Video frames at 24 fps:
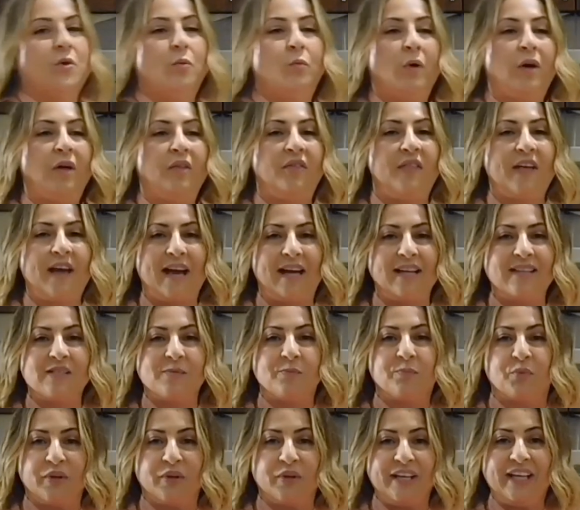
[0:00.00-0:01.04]
while that's
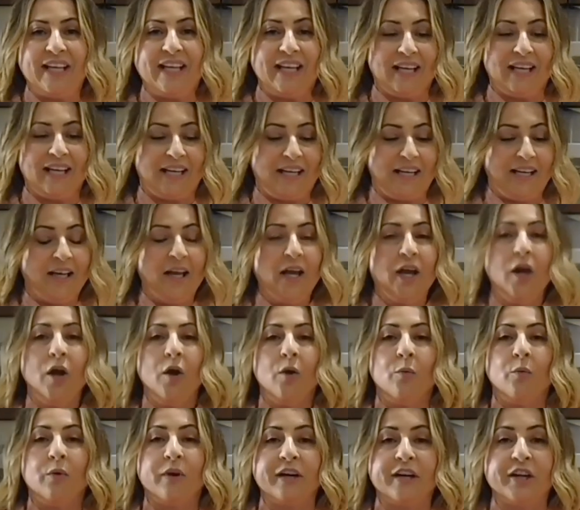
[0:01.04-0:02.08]
preheating,
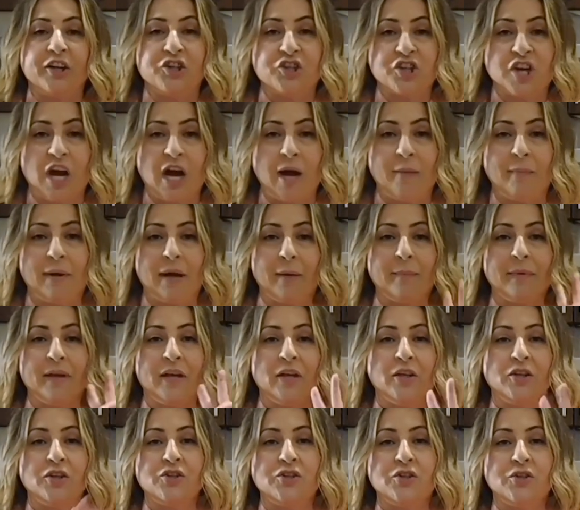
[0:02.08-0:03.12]
we're going to chop up
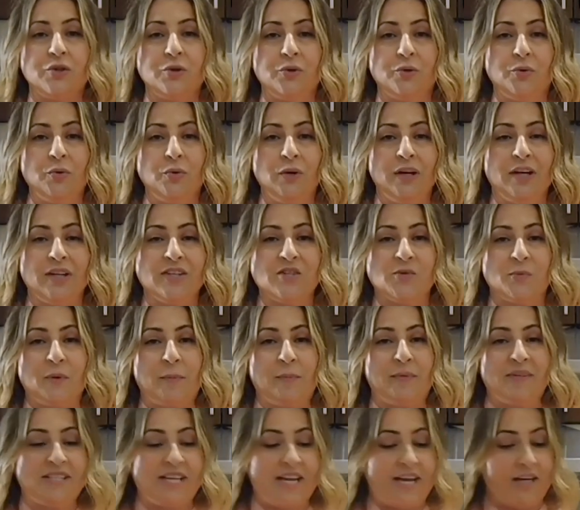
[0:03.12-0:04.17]
2 sweet
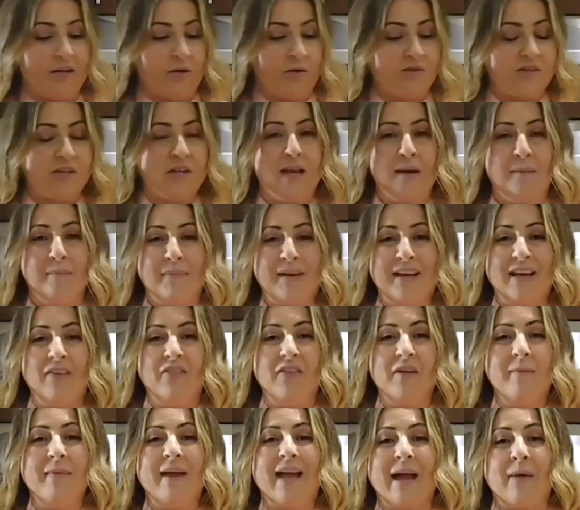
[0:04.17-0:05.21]
potatoes, peel
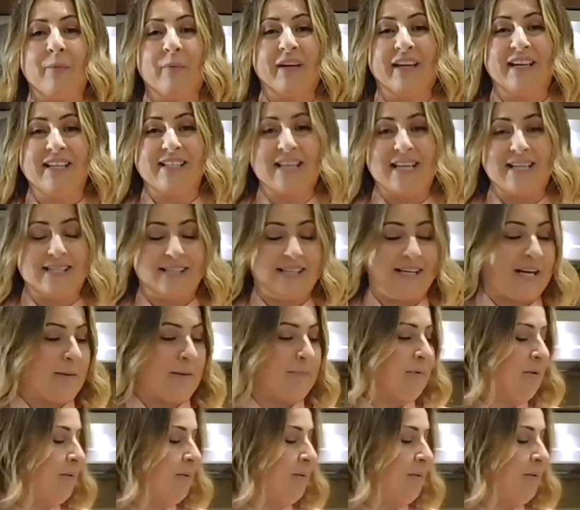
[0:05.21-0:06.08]
them, and we're going to dice it up.